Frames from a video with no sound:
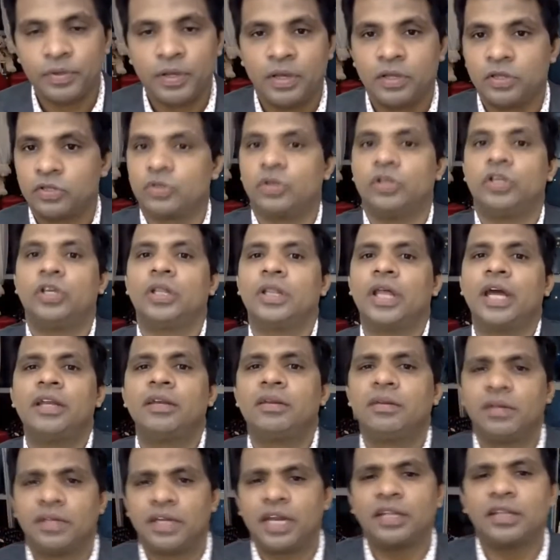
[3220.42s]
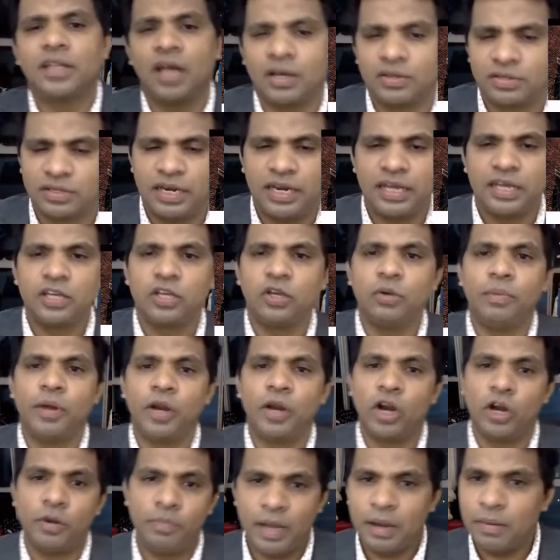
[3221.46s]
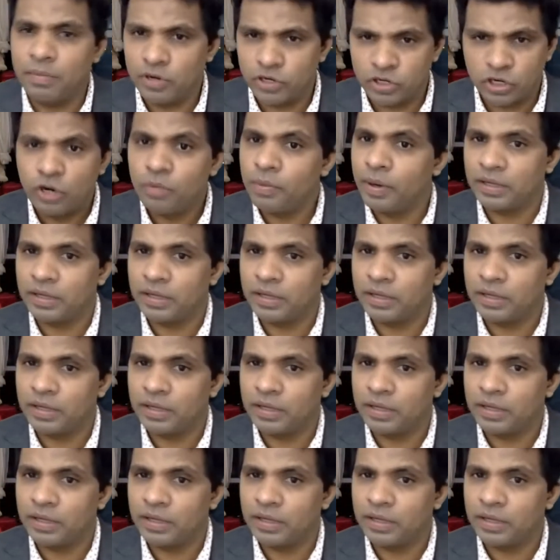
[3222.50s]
So that 10,000 link you may not be able to do,